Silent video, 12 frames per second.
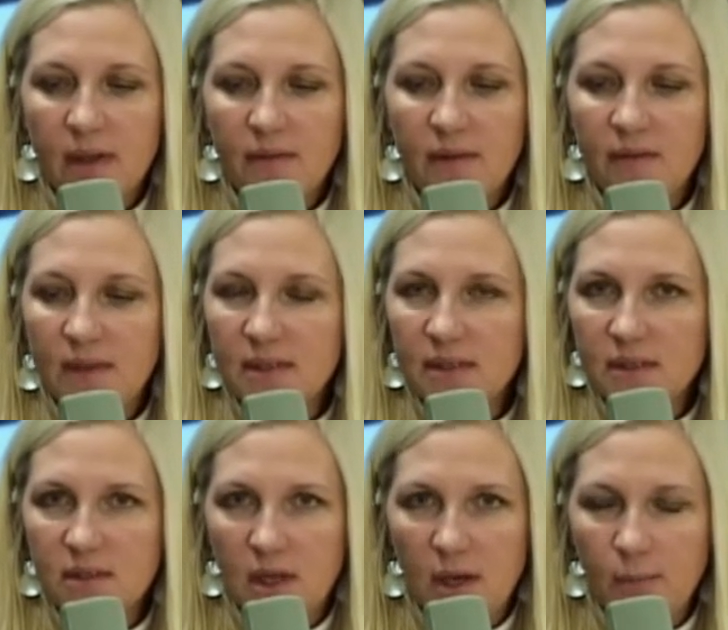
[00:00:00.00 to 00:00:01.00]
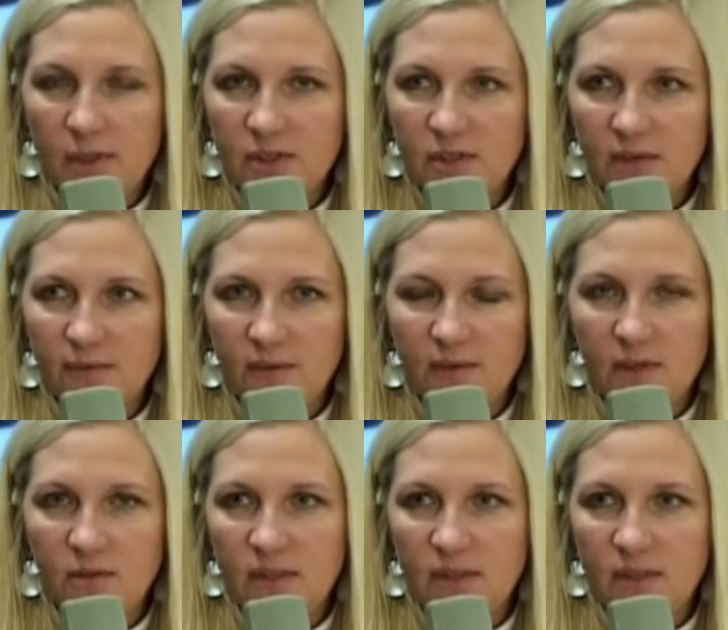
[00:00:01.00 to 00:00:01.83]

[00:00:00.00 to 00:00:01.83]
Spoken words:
that this is not much different than you